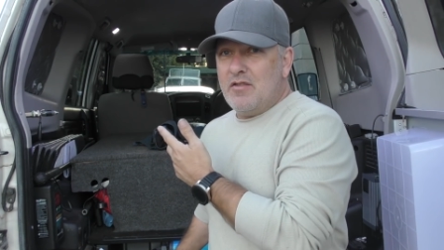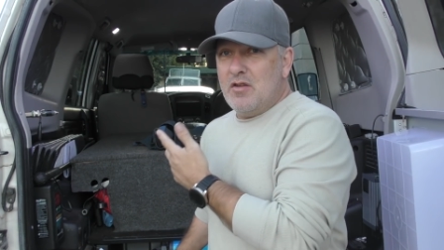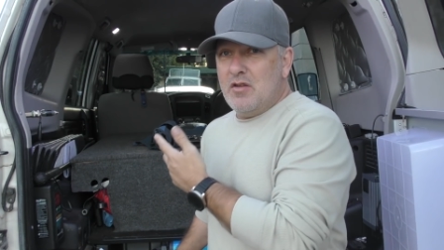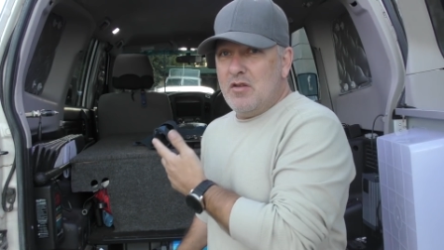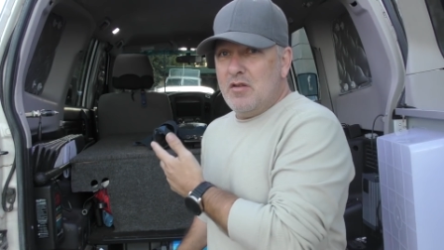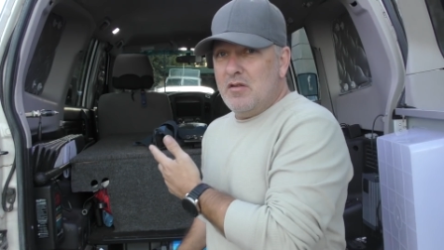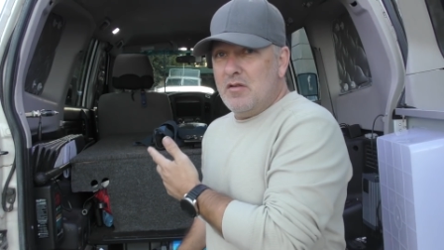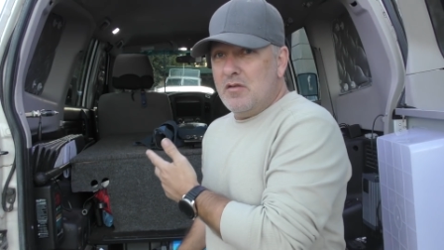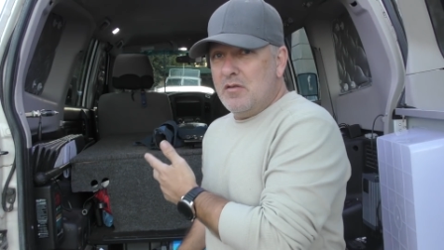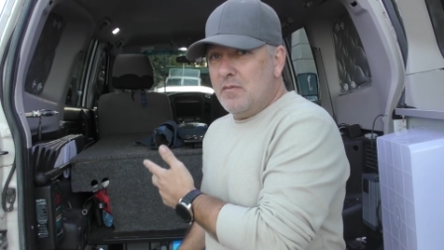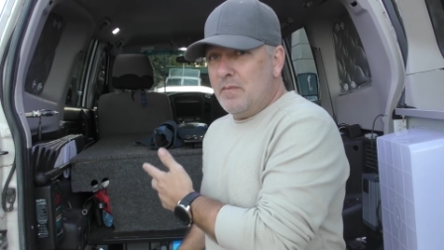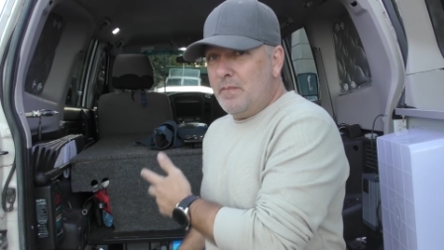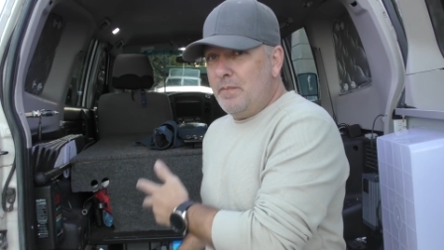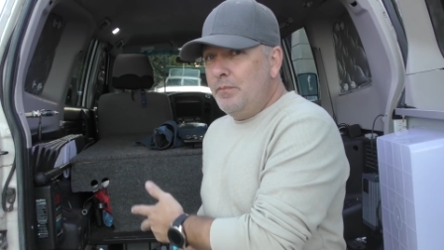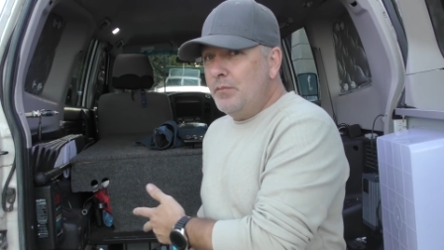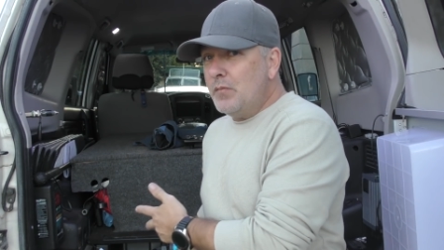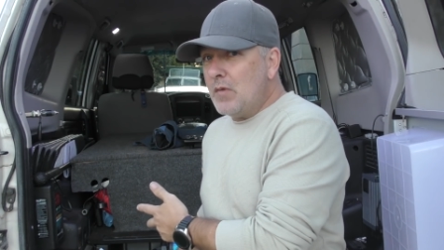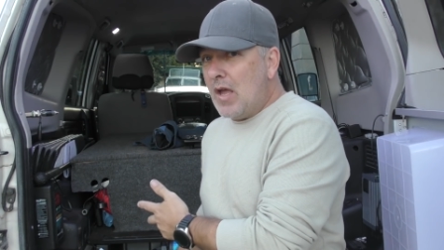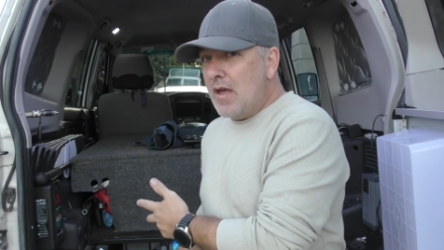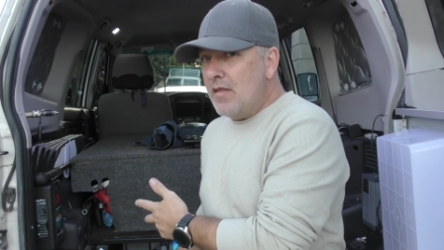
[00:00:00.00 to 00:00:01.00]
the
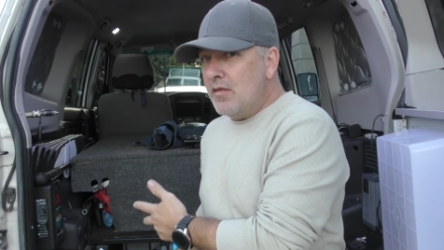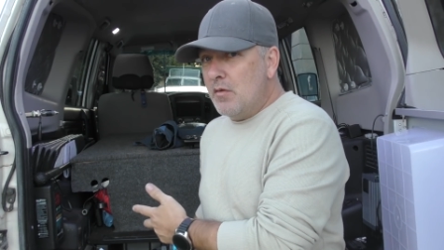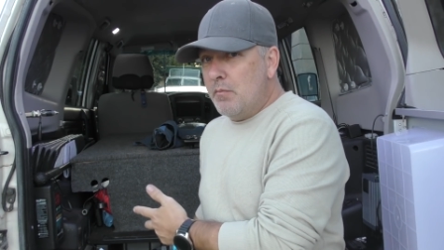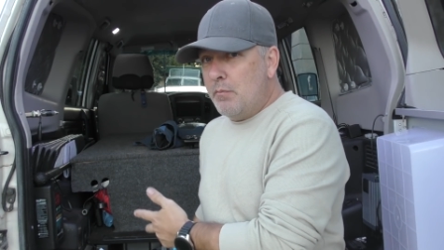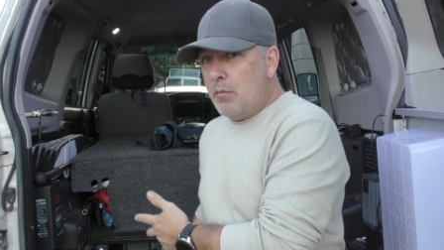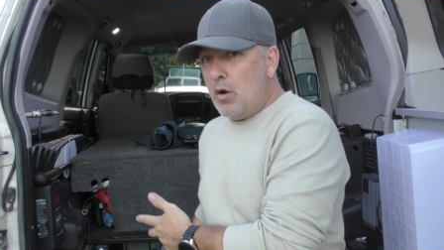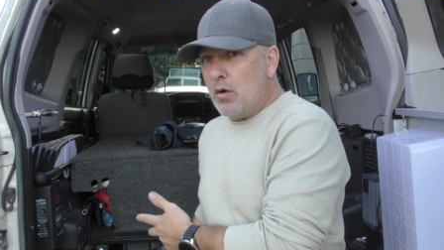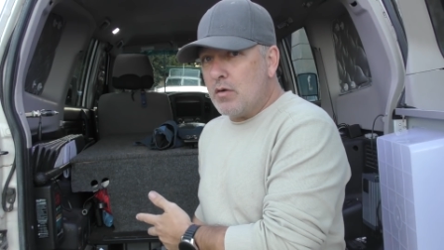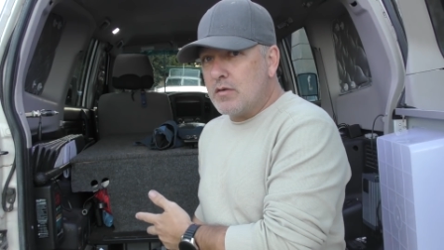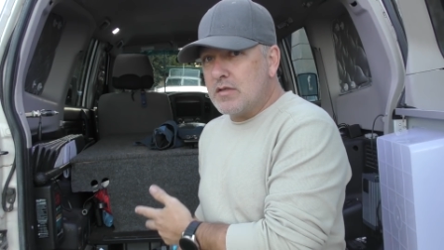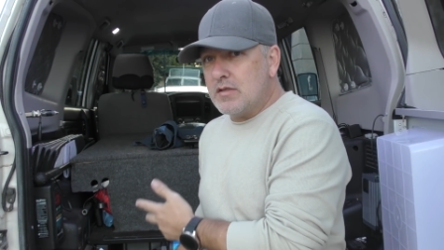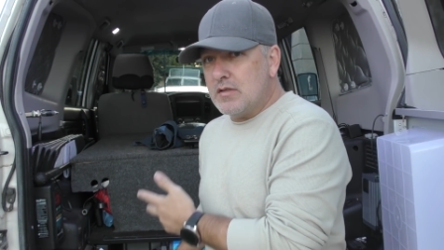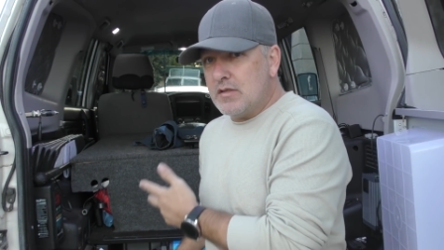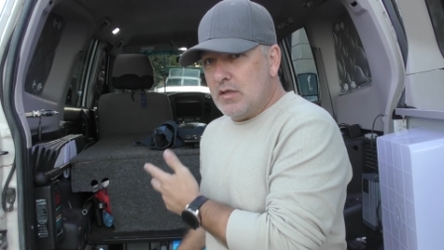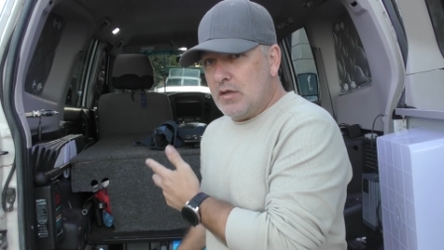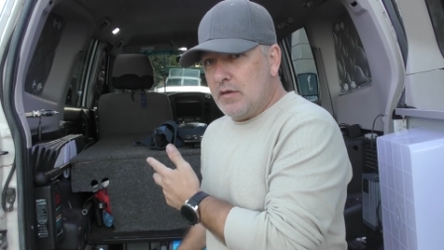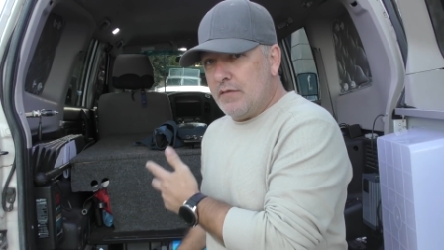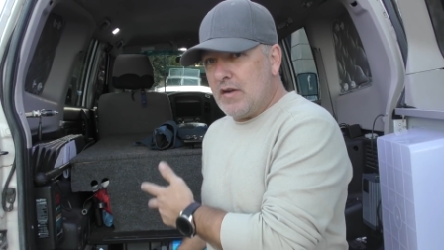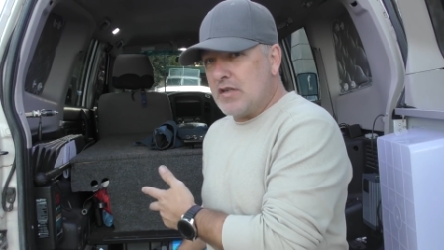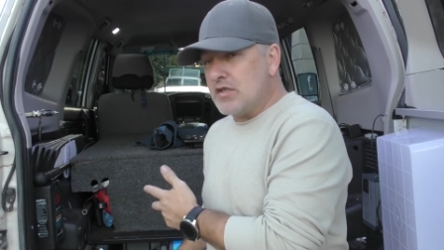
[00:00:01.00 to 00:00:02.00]
box
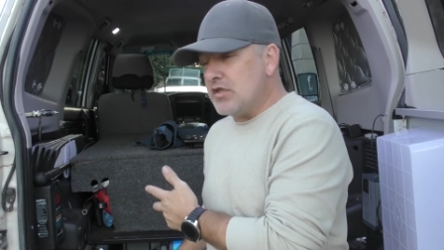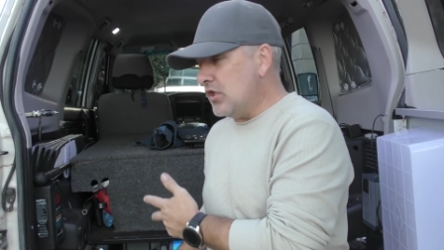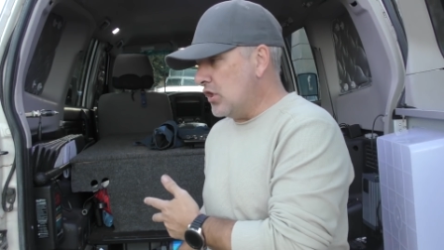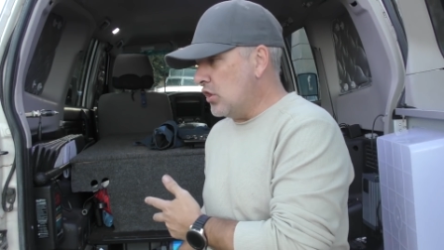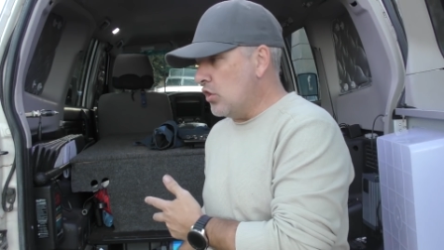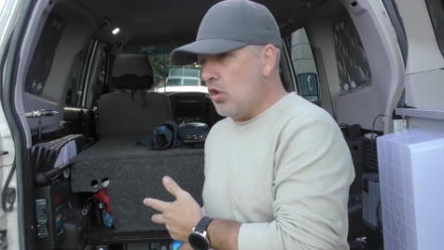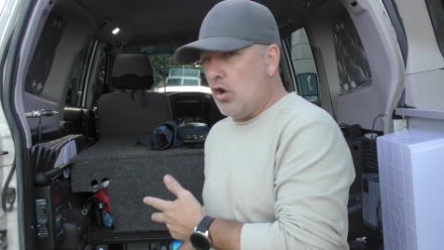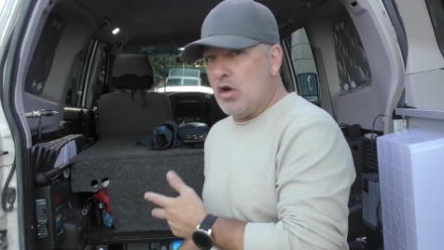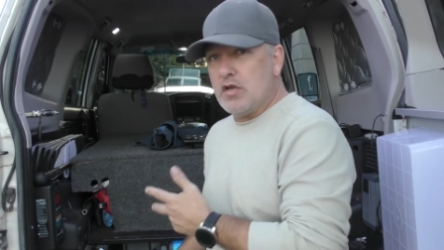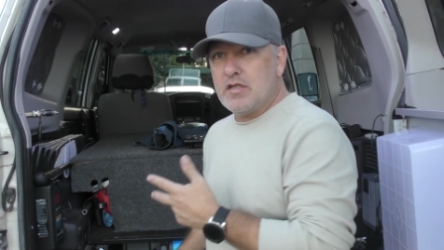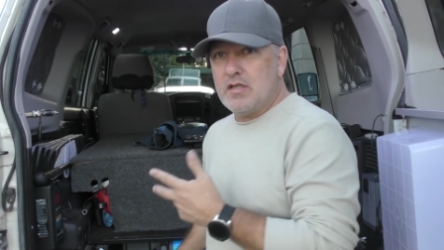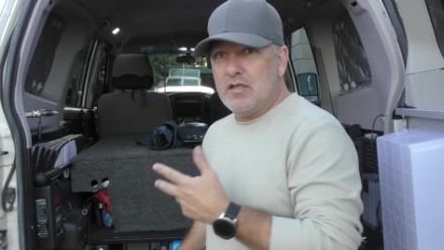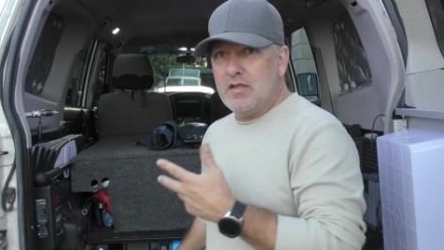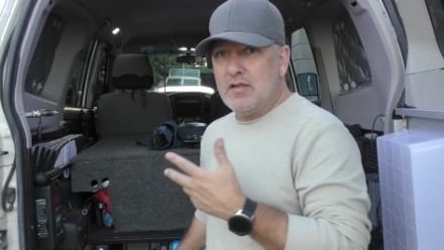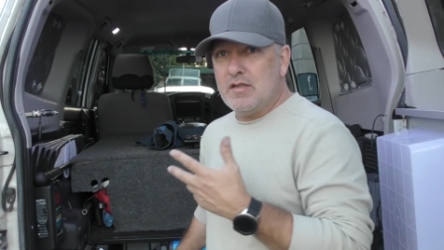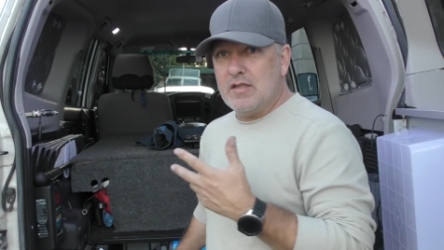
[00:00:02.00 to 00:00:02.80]
that I've actually got